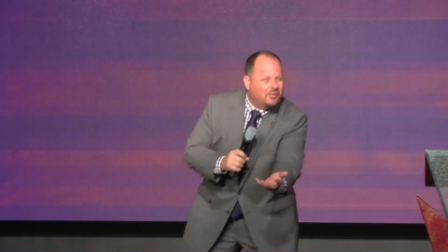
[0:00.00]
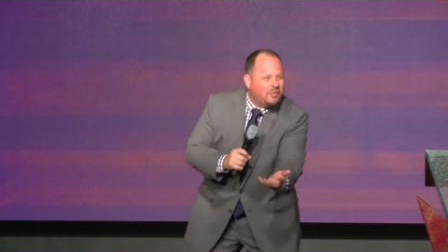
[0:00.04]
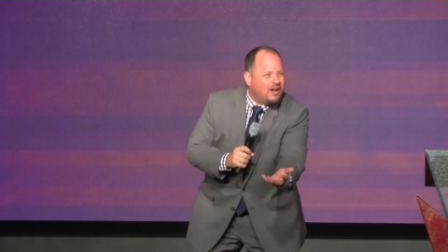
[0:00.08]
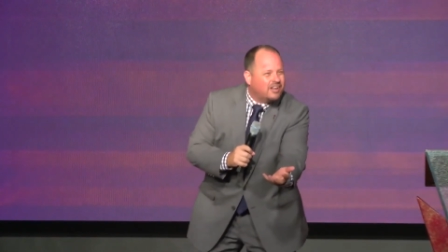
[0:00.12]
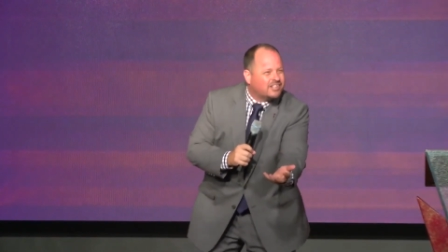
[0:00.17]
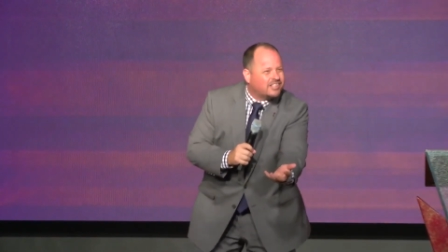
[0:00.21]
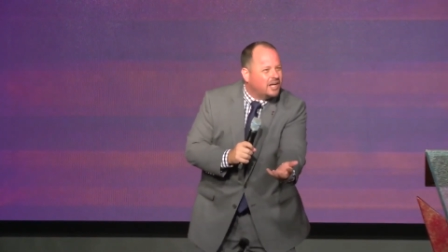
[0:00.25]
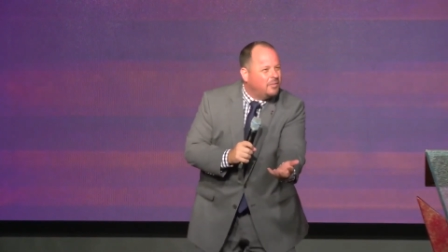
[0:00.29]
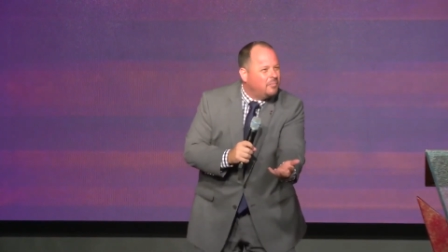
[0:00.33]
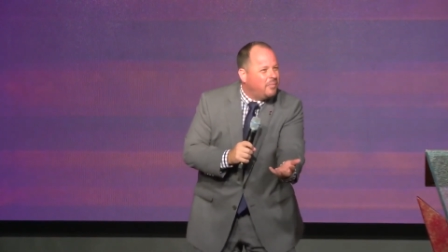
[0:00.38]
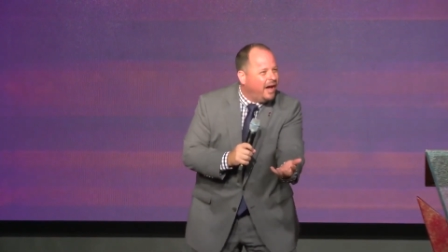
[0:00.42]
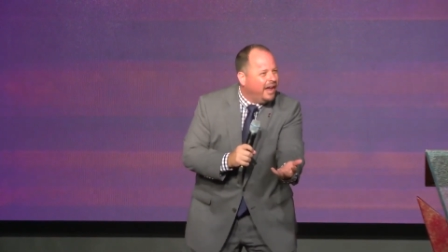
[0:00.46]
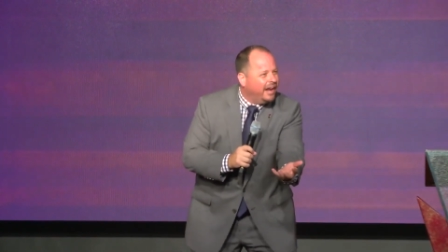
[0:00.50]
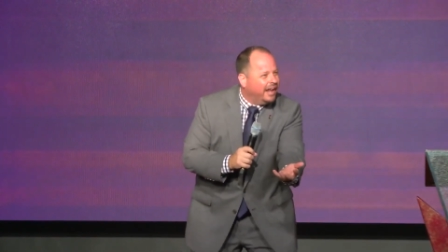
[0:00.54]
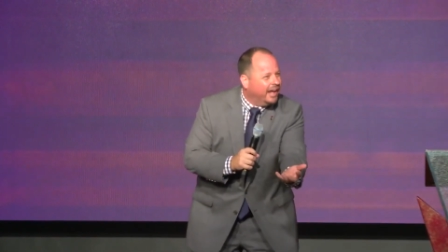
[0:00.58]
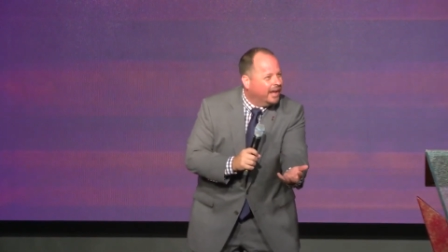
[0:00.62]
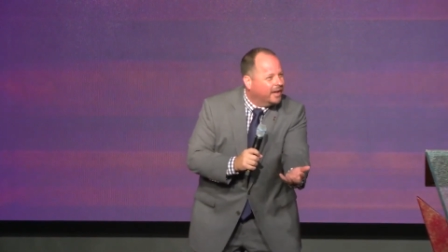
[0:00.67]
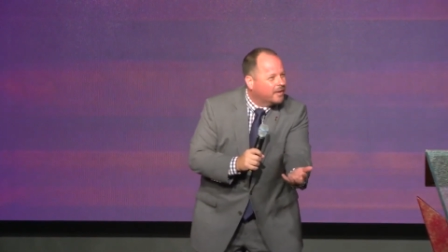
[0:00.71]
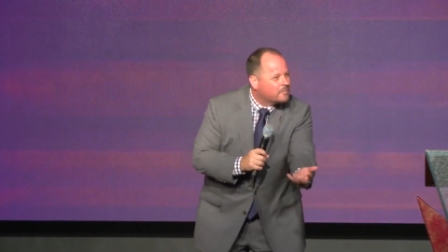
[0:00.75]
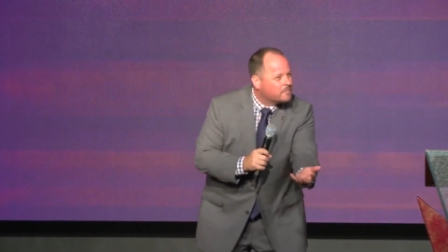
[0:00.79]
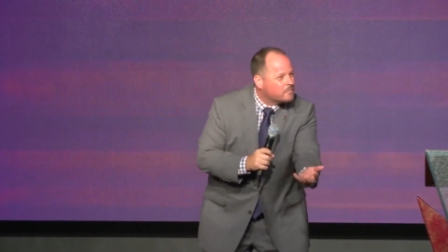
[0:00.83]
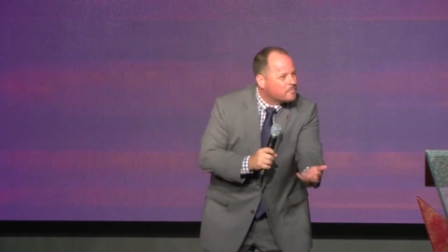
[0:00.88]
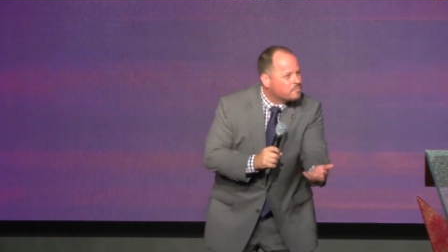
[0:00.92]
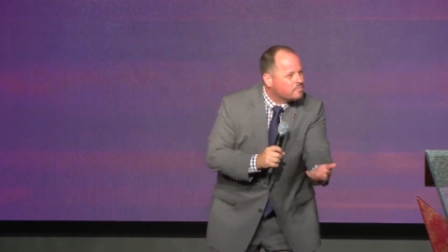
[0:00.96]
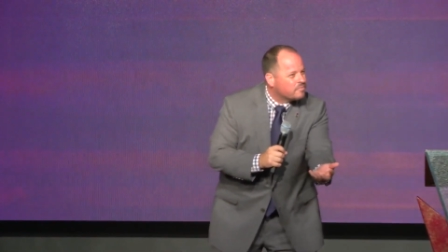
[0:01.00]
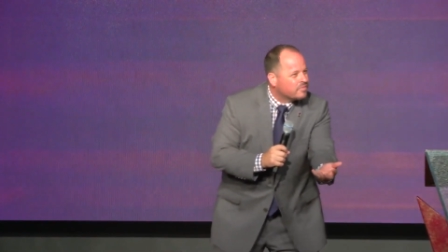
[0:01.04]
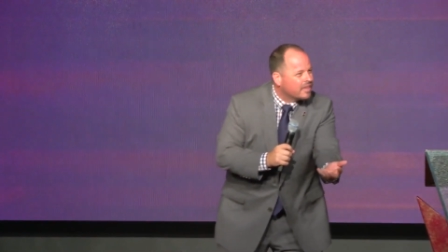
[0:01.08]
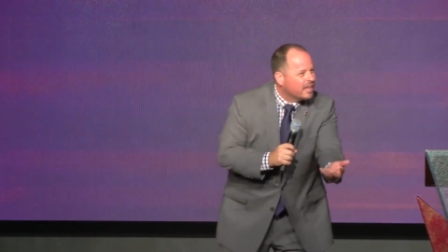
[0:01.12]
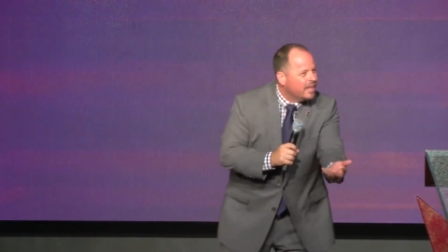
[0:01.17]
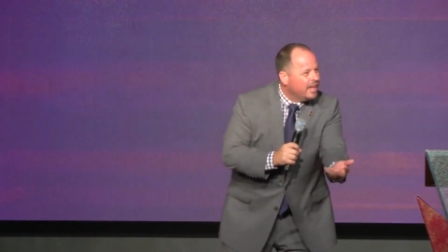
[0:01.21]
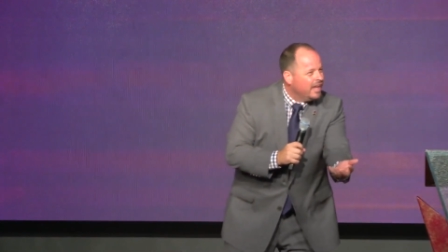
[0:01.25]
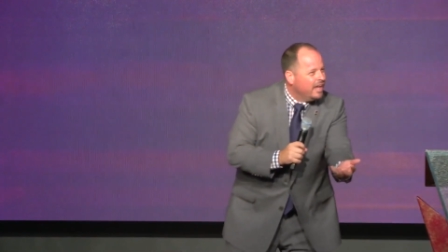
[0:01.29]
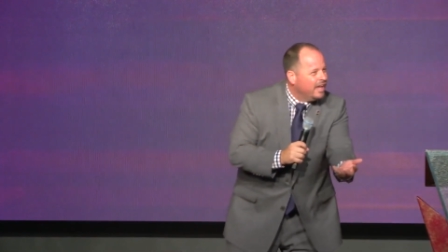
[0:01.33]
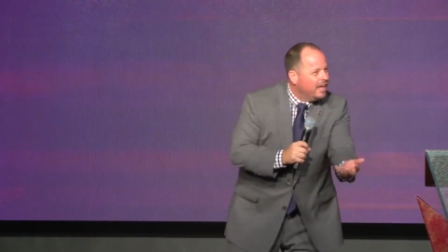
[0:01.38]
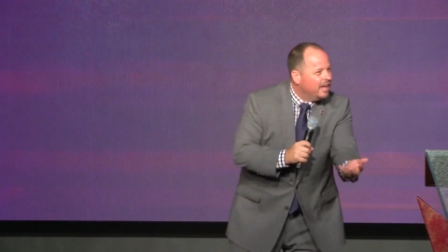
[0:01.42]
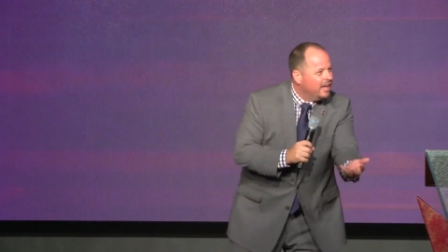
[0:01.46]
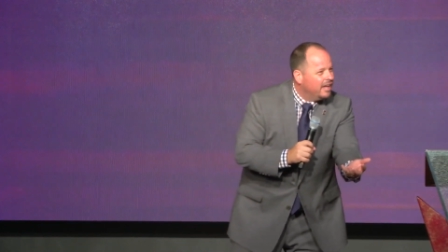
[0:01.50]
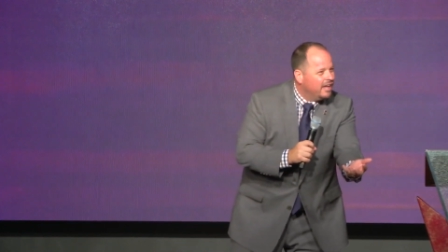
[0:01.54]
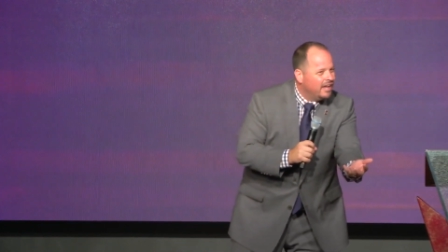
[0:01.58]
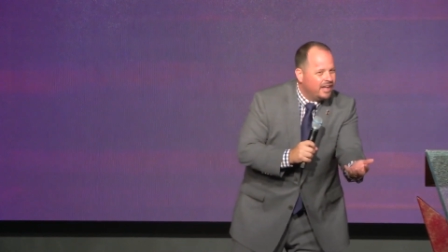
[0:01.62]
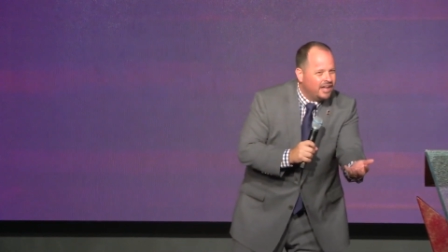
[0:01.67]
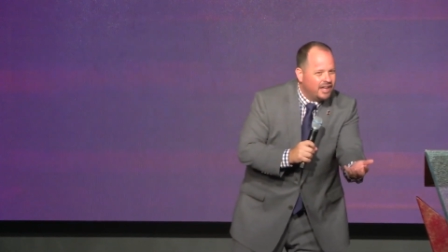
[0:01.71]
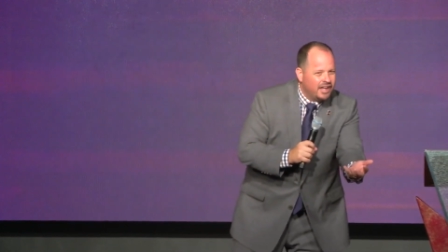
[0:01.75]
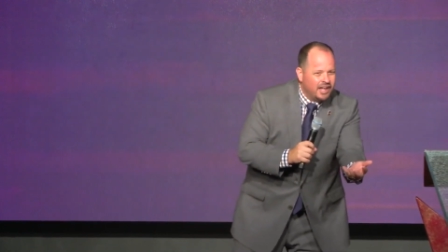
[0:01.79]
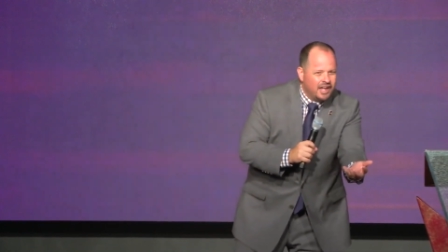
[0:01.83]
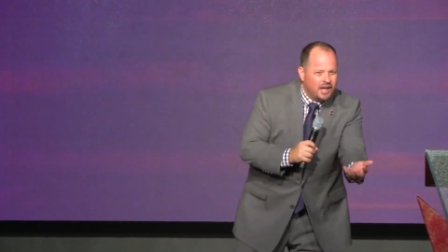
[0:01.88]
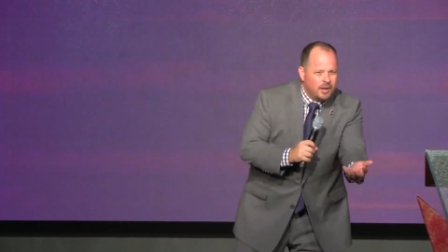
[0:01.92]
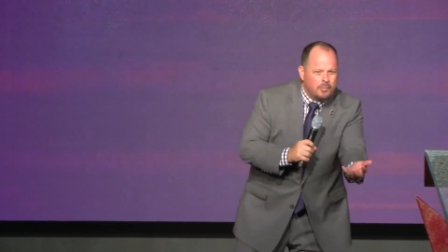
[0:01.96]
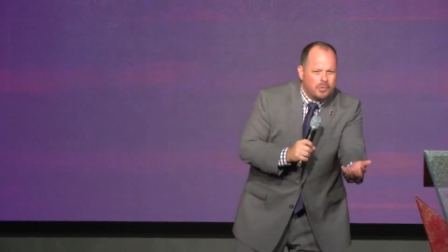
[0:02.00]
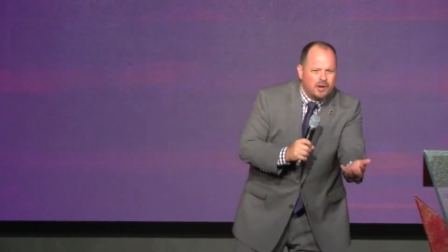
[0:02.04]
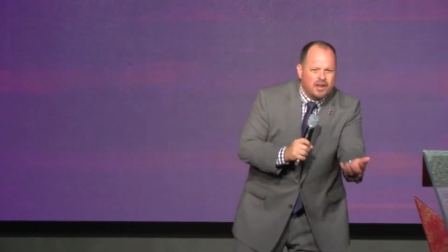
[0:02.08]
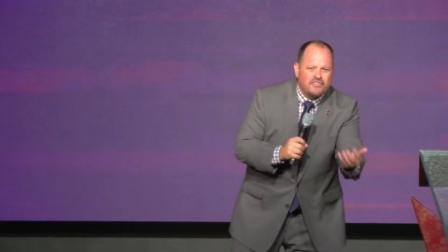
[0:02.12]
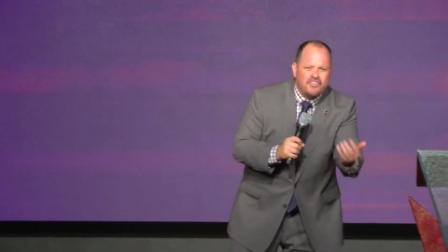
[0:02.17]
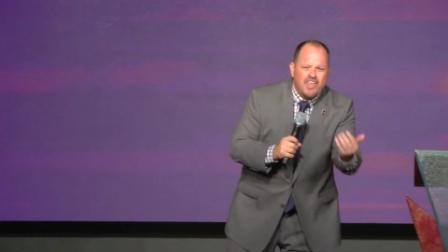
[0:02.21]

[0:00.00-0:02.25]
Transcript: Come on, somebody. But